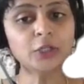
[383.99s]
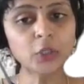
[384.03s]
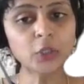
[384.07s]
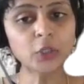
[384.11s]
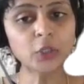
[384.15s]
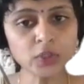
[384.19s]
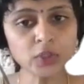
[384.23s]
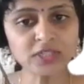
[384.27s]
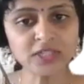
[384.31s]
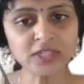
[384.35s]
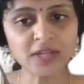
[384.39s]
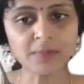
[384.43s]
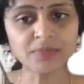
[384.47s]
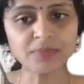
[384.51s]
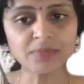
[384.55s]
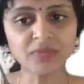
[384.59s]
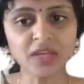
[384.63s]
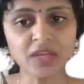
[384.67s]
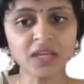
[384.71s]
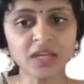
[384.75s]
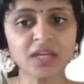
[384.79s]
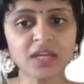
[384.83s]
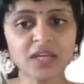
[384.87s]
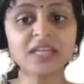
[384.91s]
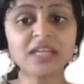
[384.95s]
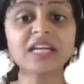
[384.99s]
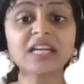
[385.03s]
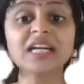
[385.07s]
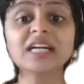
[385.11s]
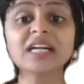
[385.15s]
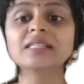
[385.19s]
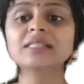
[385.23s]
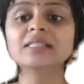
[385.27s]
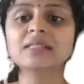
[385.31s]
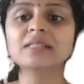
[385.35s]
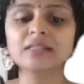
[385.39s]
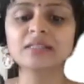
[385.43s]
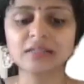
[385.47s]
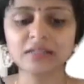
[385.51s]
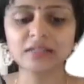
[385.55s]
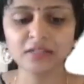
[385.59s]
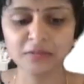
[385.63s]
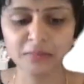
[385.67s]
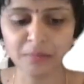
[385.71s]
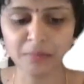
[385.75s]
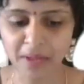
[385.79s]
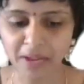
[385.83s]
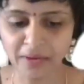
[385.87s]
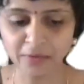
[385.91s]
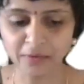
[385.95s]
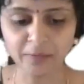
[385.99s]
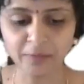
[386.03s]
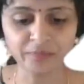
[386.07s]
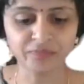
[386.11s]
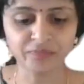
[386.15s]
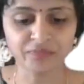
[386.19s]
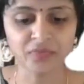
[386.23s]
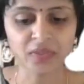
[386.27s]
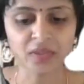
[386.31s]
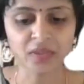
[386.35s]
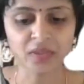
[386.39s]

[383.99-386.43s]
do something in a consistent manner.